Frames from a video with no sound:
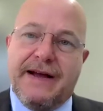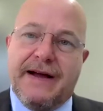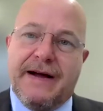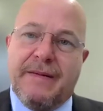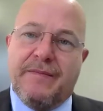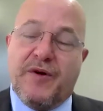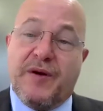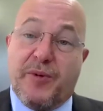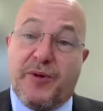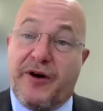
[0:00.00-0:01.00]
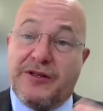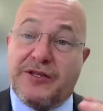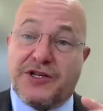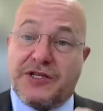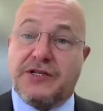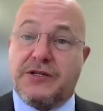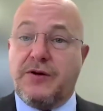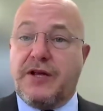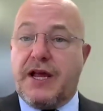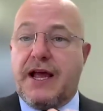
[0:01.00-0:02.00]
when a pathologist is
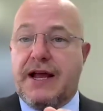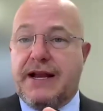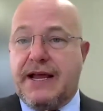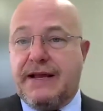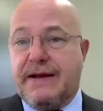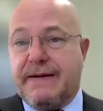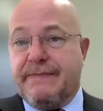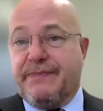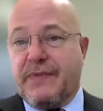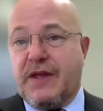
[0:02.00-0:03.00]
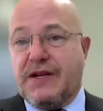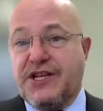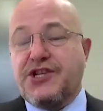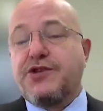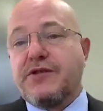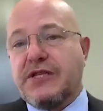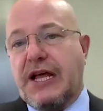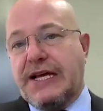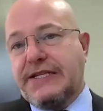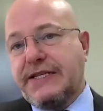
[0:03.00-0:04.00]
looking at a tissue
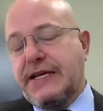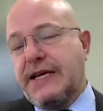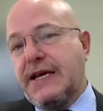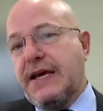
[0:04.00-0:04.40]
slice